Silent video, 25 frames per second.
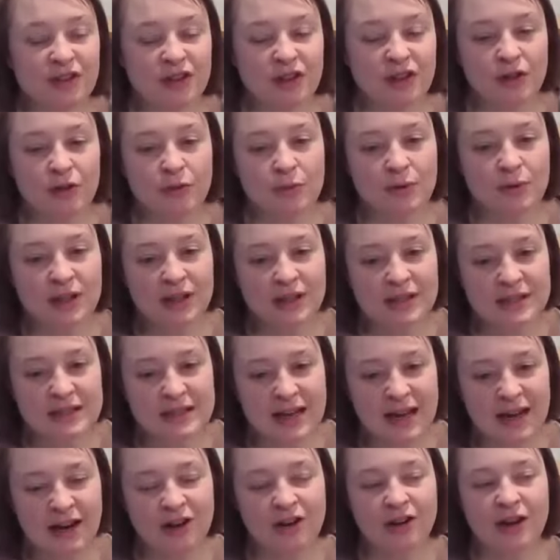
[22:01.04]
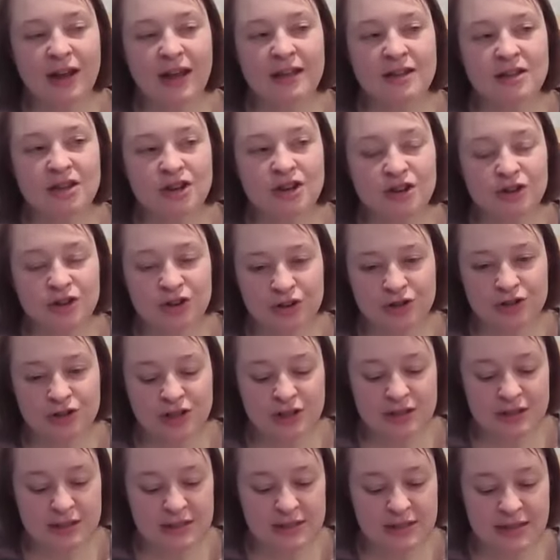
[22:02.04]
feeling really tired and the
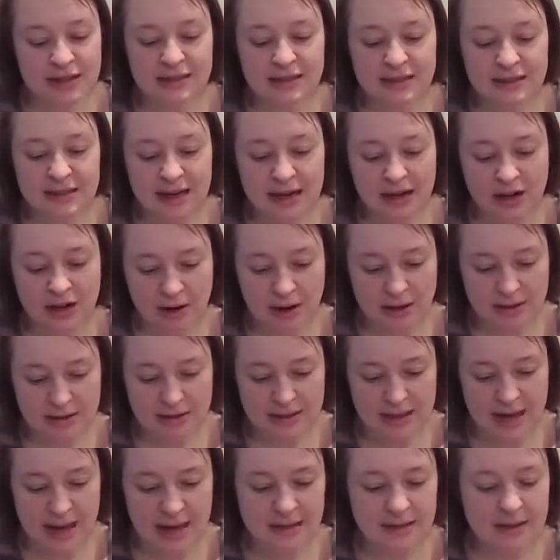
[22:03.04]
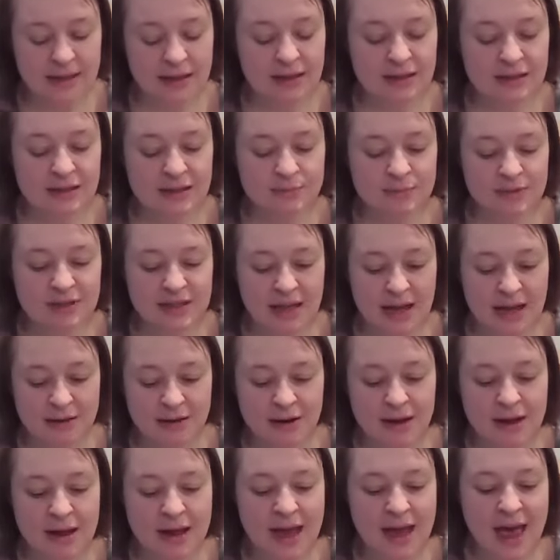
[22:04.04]
nurse decides to take her outside to get some
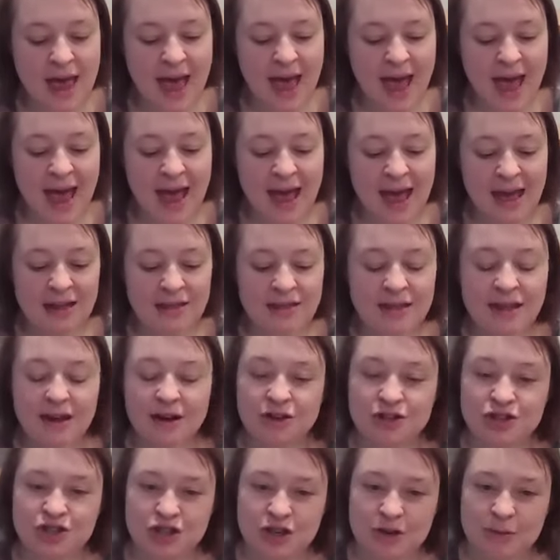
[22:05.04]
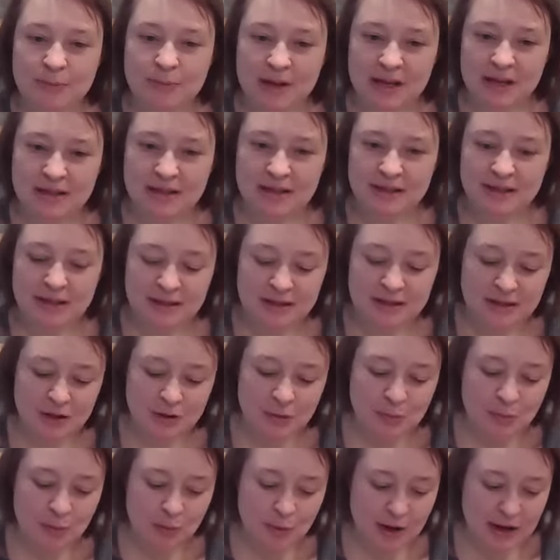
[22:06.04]
sun. And there she meets this
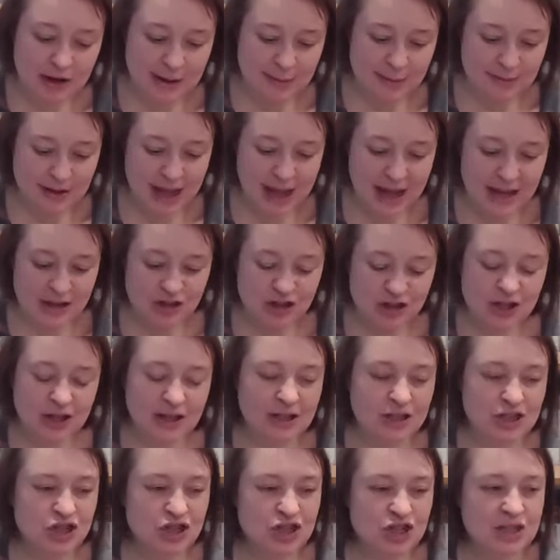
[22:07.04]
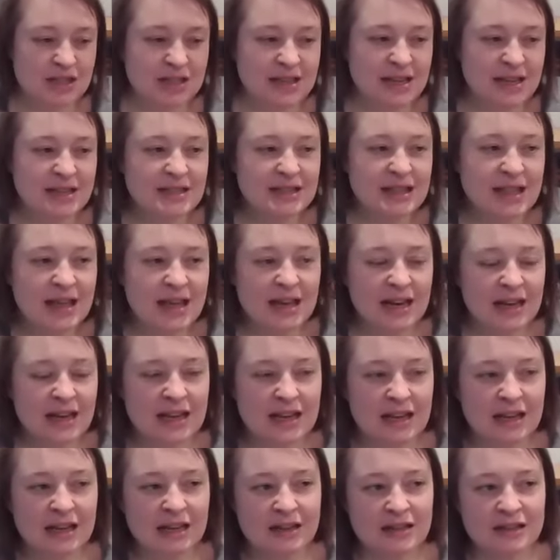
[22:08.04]
little boy named Kenji. And she says that
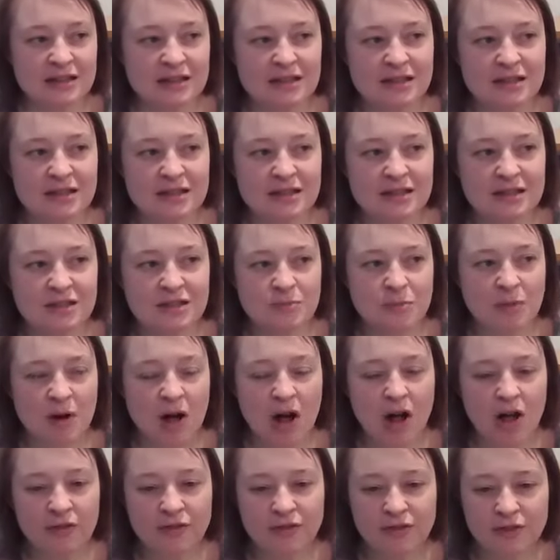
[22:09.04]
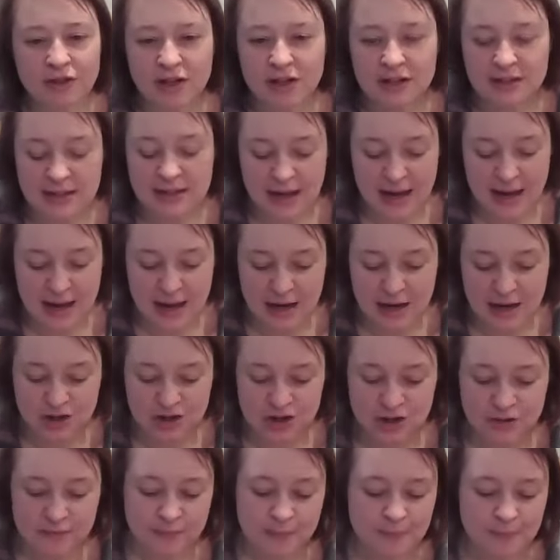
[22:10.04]
he is small for his
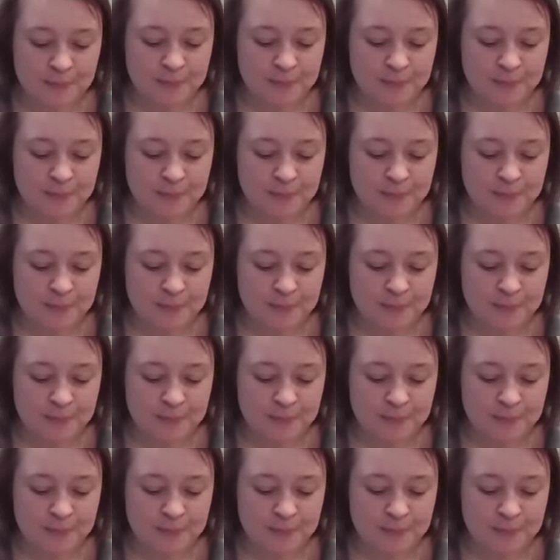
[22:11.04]
age.